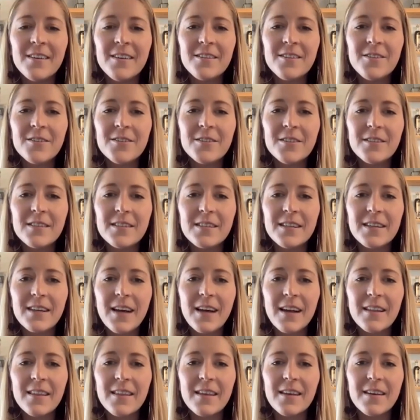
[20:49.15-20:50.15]
So you can see
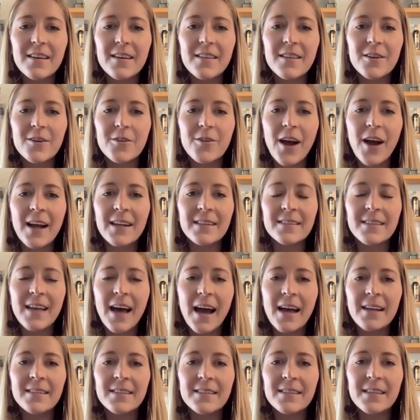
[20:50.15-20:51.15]
kind of the grind
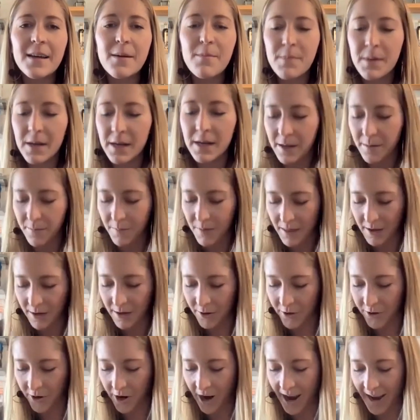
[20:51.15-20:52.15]
size. It's like a medium
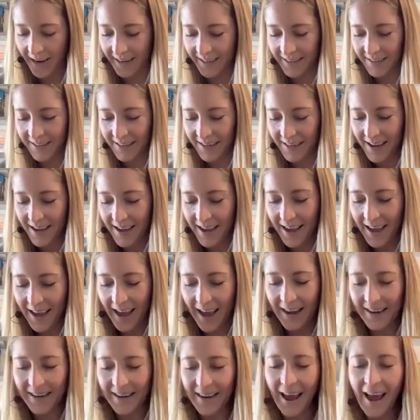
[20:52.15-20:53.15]
thinner grind.
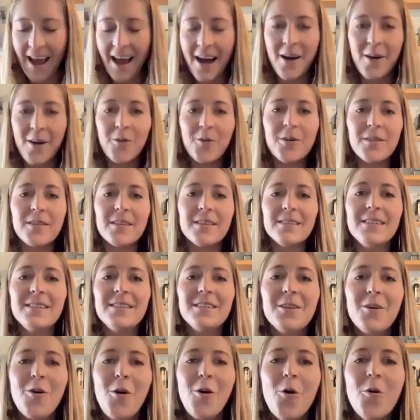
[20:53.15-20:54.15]
And now this
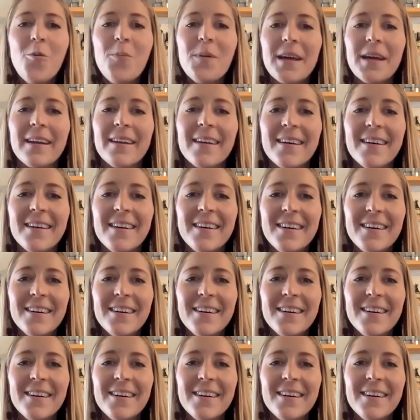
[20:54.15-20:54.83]
is the whole bean.